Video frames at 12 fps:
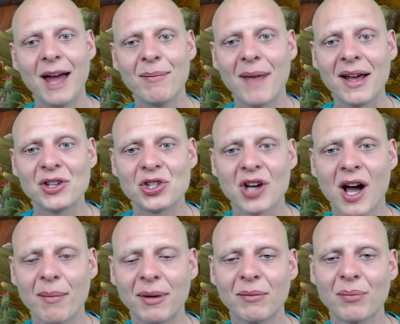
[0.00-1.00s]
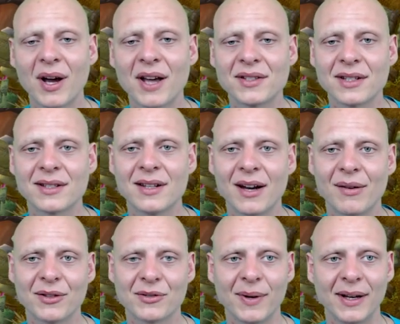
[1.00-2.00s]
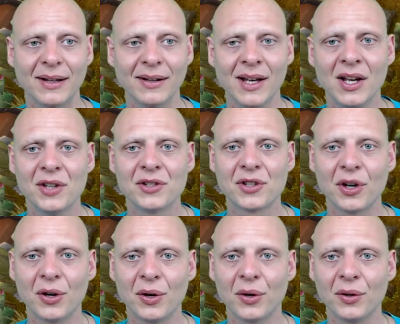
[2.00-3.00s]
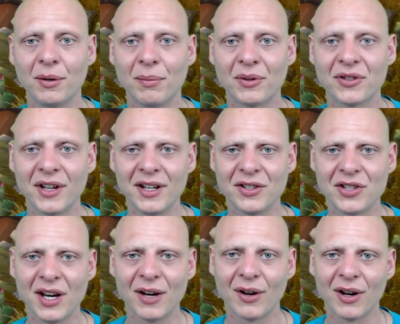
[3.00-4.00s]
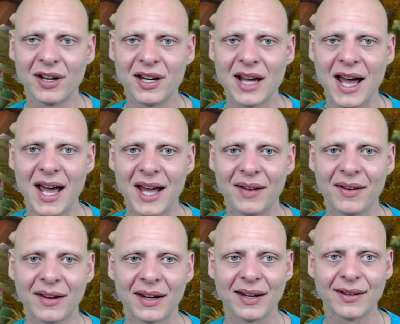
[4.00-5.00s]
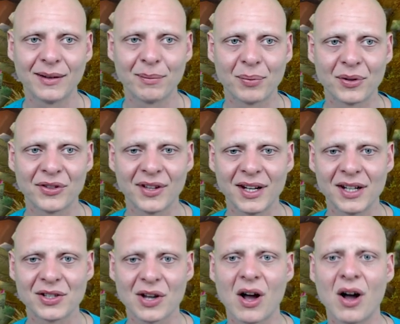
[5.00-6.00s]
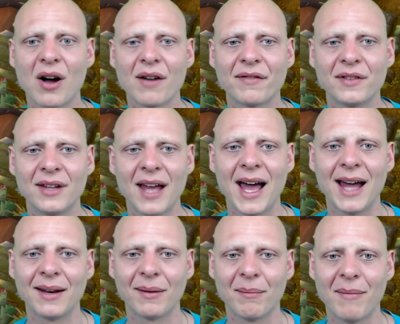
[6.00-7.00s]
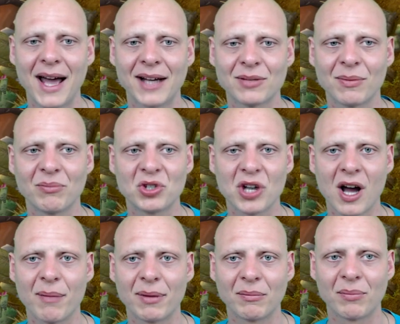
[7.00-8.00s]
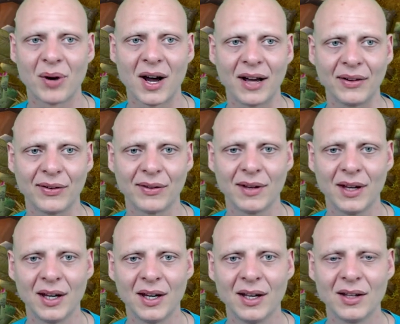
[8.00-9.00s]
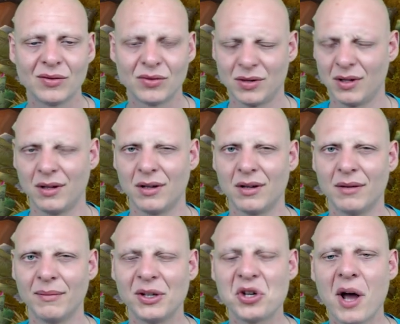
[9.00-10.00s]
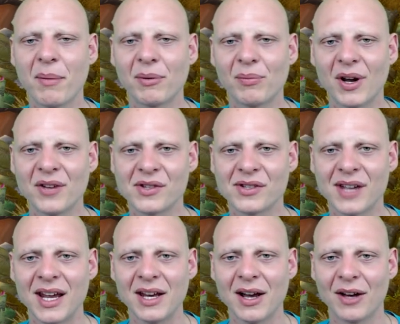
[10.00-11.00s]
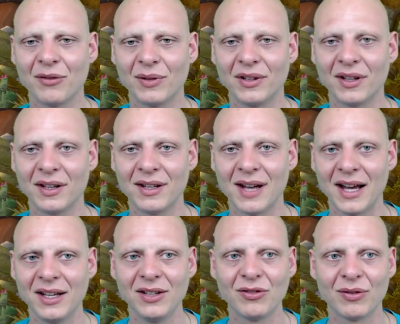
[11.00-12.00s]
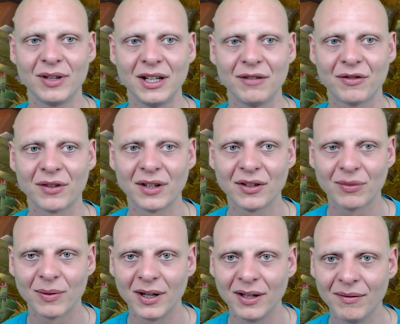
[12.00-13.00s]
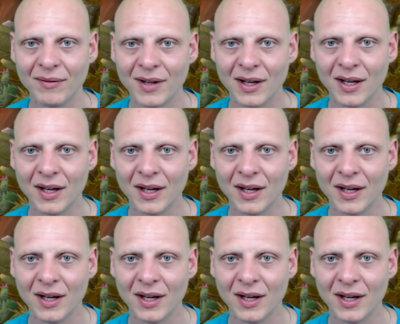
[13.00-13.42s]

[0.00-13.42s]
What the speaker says: and my shopping price is there as well. So the percentage here on the end is the percentage of that maximum shopping price. So my shopping price is 893 for this one.